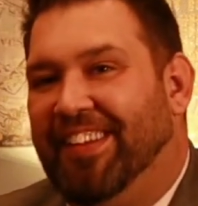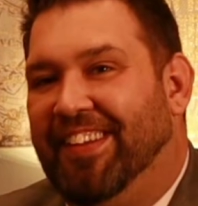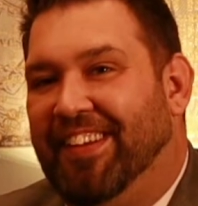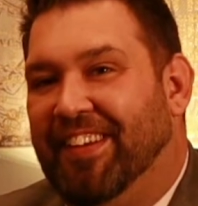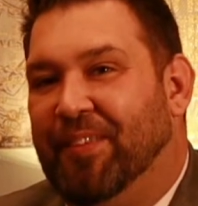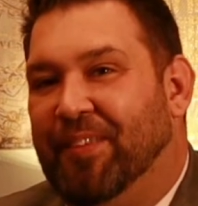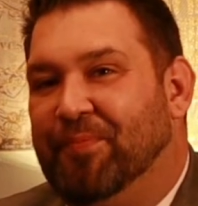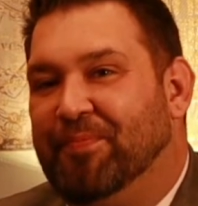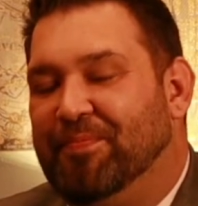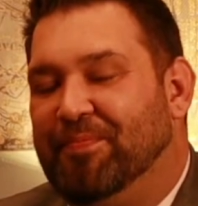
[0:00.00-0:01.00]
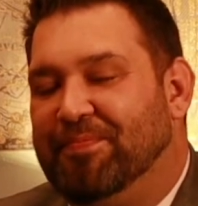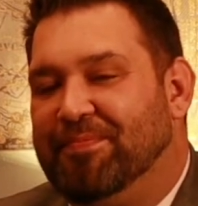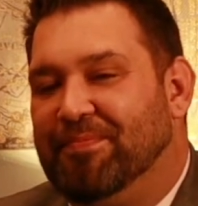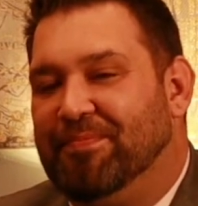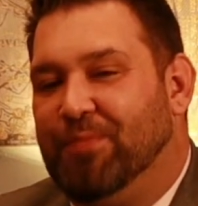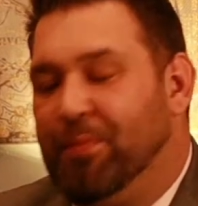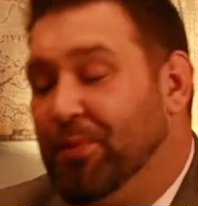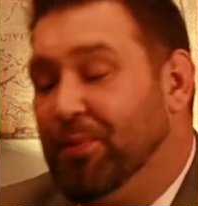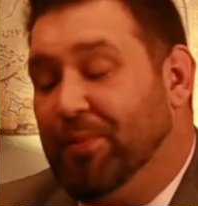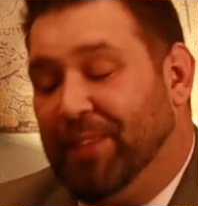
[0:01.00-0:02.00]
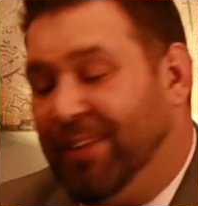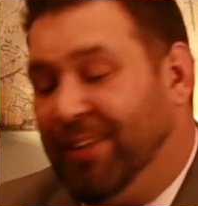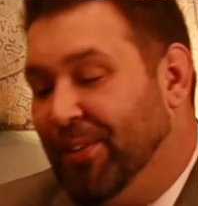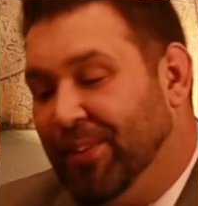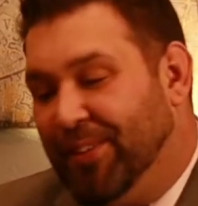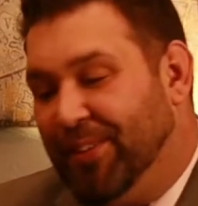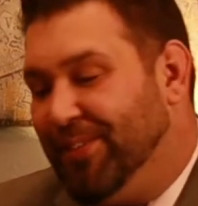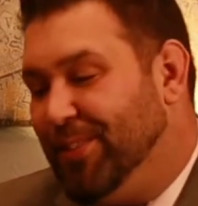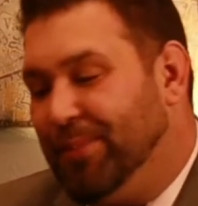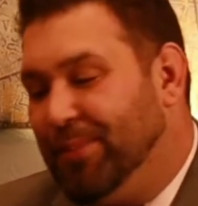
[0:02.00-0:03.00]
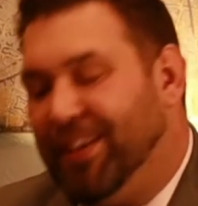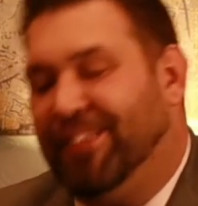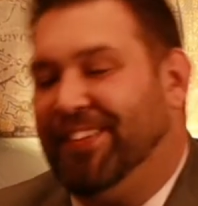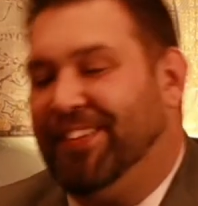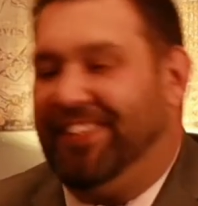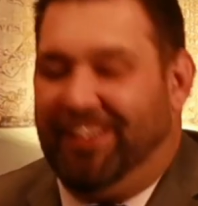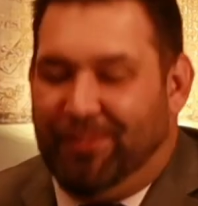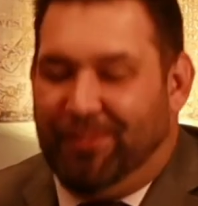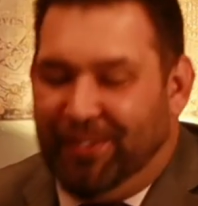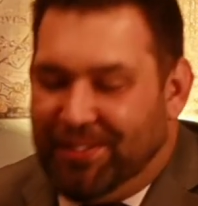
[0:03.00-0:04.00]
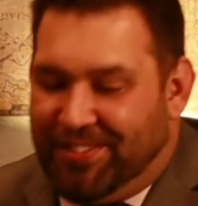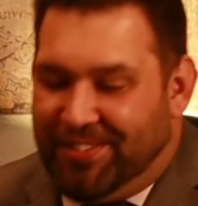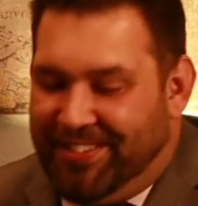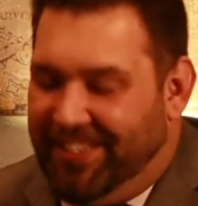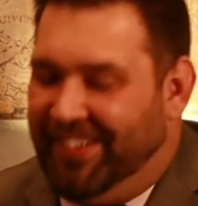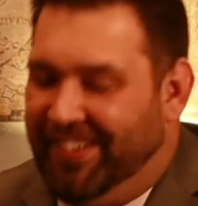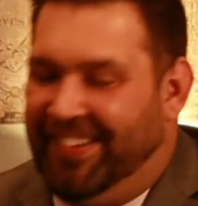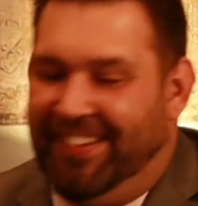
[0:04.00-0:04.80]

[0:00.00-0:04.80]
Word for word: Um, removed them like all off Facebook and everything. Like really just done.